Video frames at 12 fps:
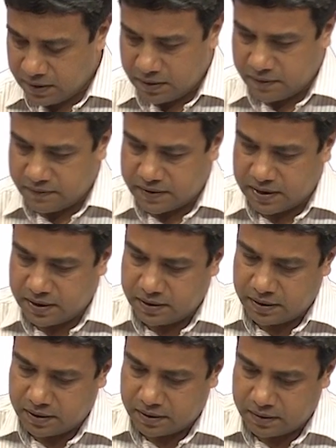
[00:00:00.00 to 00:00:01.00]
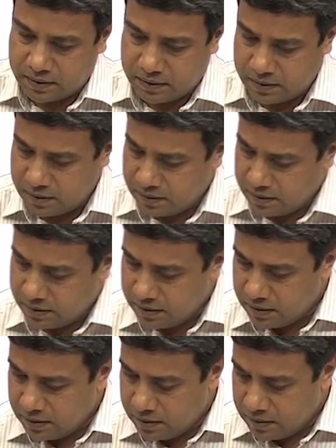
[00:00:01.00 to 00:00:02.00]
You have sin theta
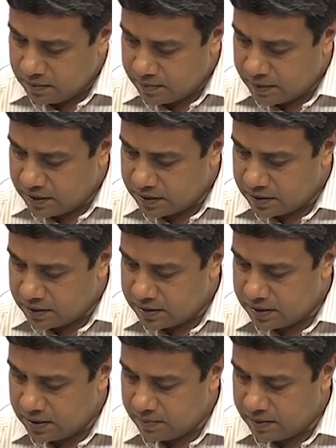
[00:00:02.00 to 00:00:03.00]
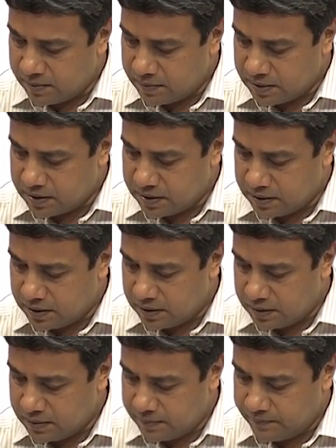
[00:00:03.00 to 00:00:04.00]
partial c by partial
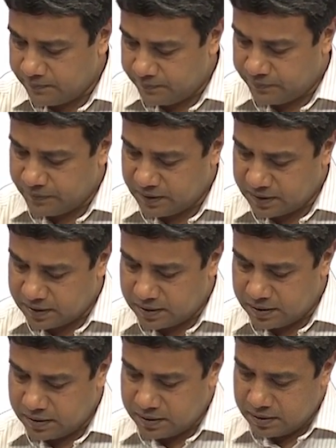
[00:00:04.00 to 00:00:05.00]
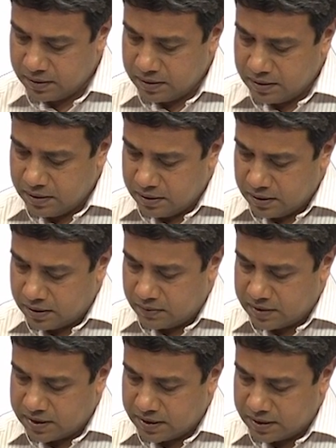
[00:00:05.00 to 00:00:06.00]
theta. Okay. And
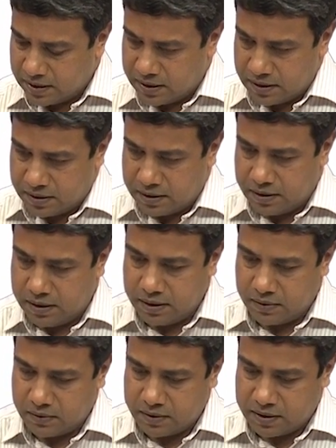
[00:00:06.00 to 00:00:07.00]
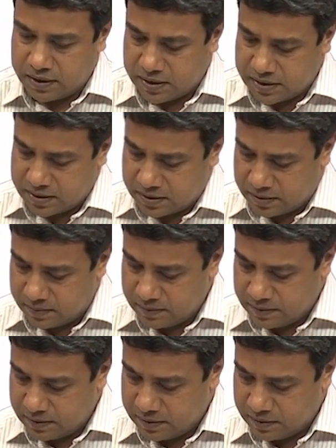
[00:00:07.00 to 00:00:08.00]
once again I take the d out on the last term.
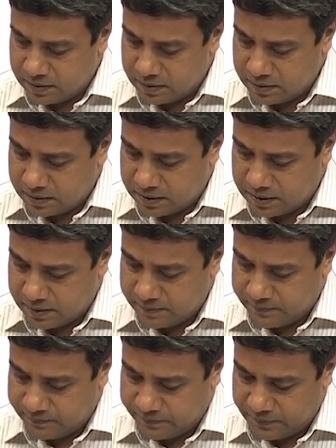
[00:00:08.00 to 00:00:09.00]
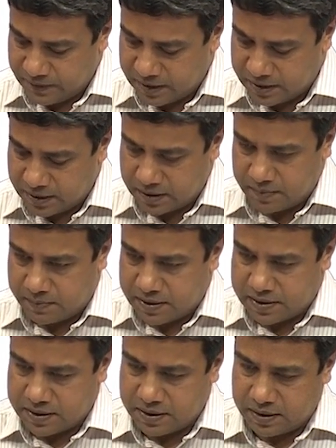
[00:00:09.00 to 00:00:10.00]
Okay. I get a
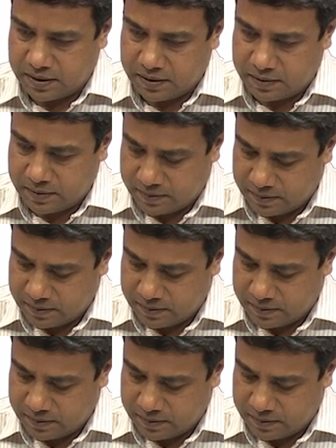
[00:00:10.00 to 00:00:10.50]
plus sign here.